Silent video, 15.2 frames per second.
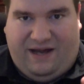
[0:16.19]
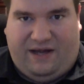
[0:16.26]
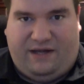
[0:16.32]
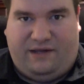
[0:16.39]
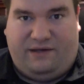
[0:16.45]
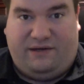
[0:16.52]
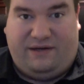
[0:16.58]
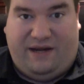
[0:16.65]

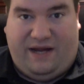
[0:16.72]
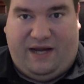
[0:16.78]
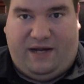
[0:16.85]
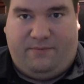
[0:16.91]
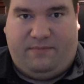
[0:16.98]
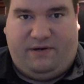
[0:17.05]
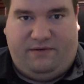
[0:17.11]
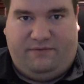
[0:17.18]
a
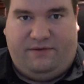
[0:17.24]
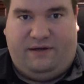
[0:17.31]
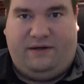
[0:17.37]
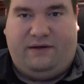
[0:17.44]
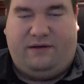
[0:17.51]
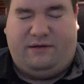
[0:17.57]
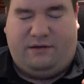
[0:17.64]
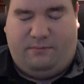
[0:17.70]
game
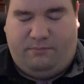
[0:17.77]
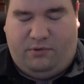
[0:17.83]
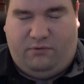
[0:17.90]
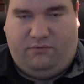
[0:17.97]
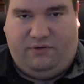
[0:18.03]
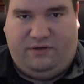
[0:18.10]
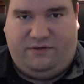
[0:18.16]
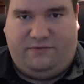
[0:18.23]
using
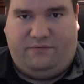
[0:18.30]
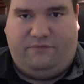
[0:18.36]
components